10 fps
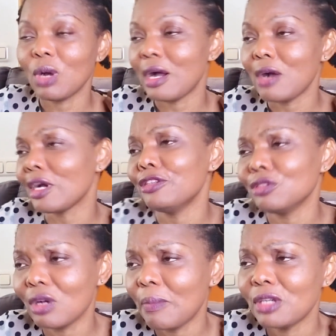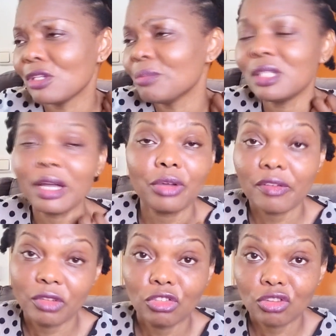How can you talk about something that you
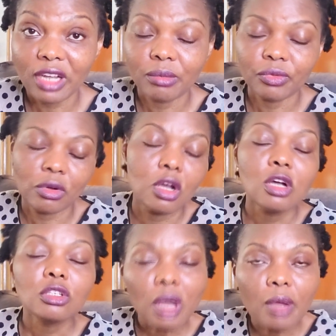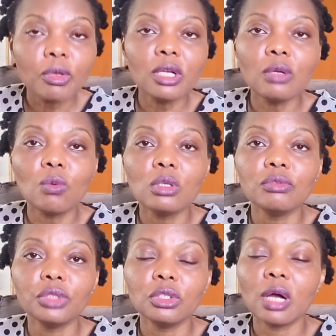have not tried before? So I uploaded
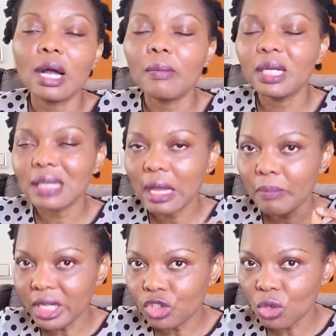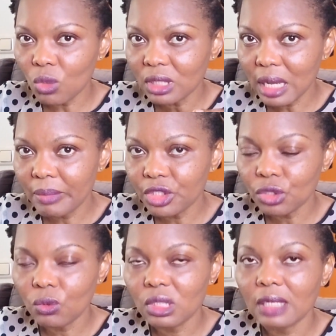one video, but I made sure, one thing I made
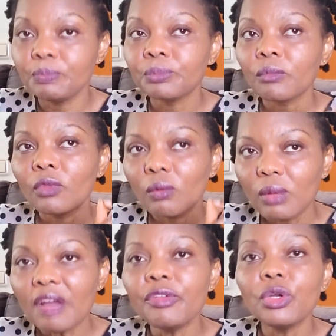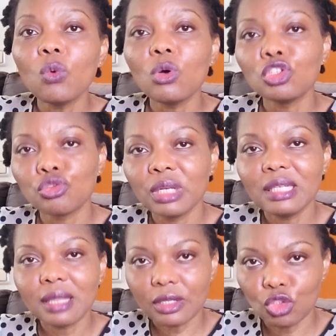sure was that video was
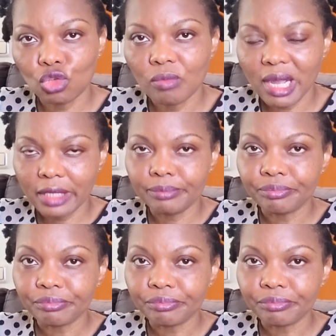related to my